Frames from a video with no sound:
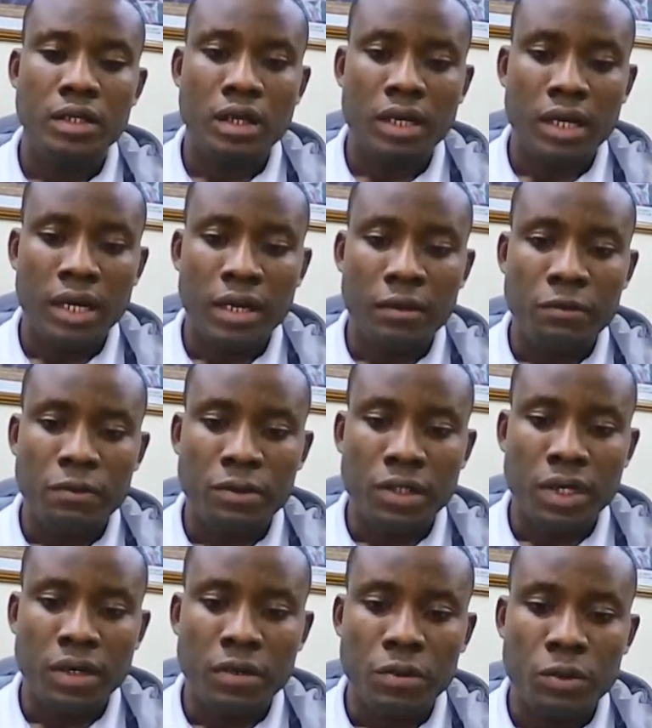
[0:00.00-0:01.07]

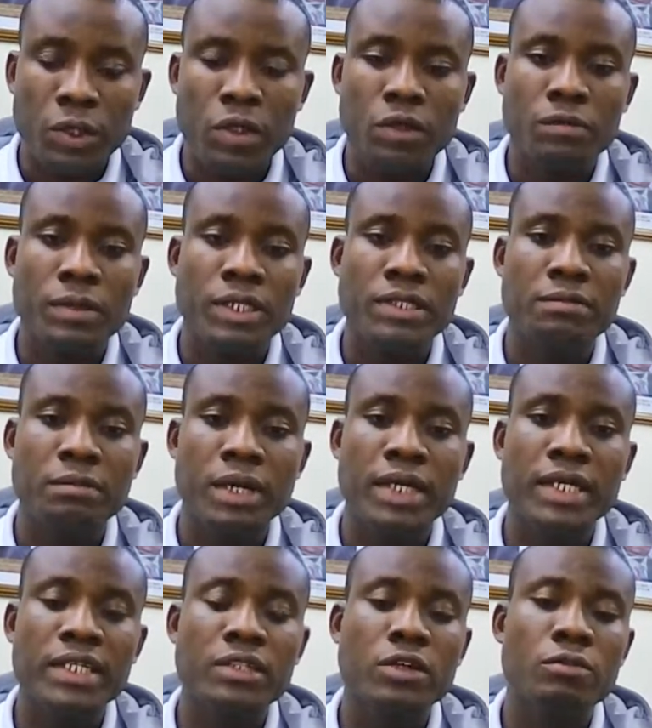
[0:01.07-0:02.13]
I'll recommend
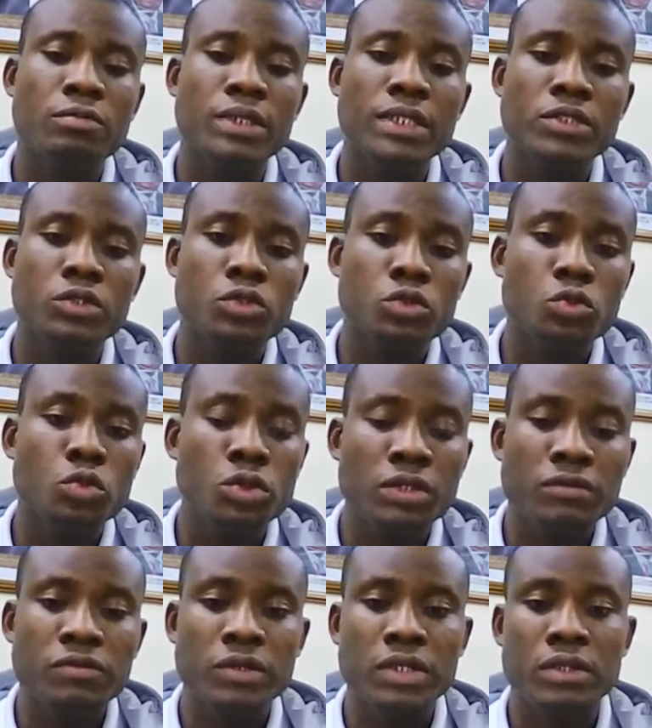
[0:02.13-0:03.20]
backing up in 2
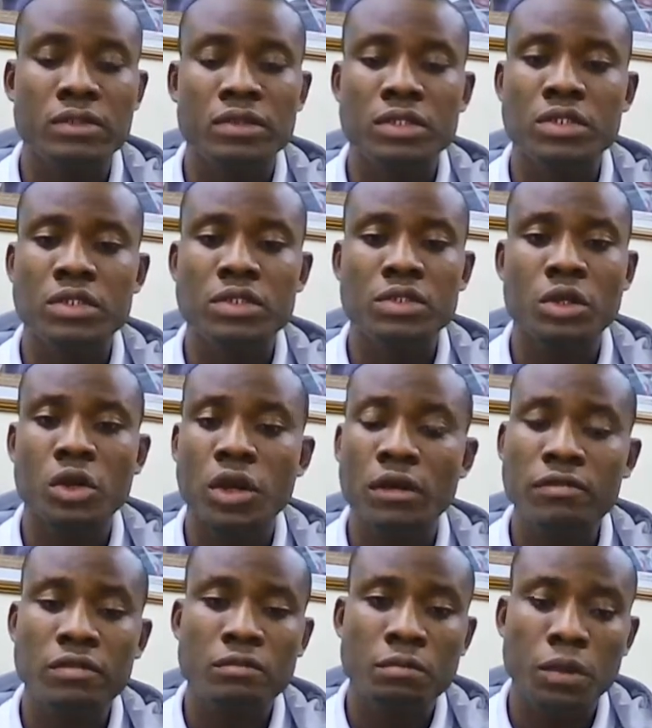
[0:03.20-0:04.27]
different locations or
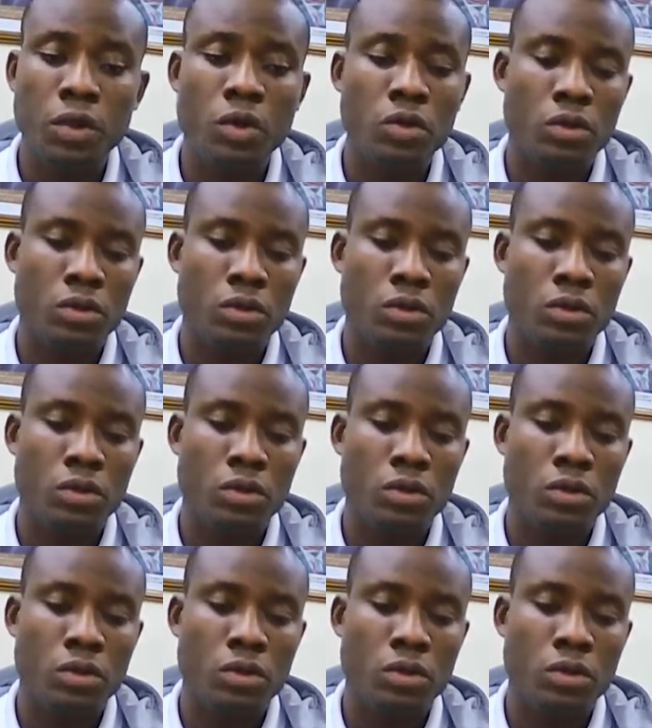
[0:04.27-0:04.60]
even more.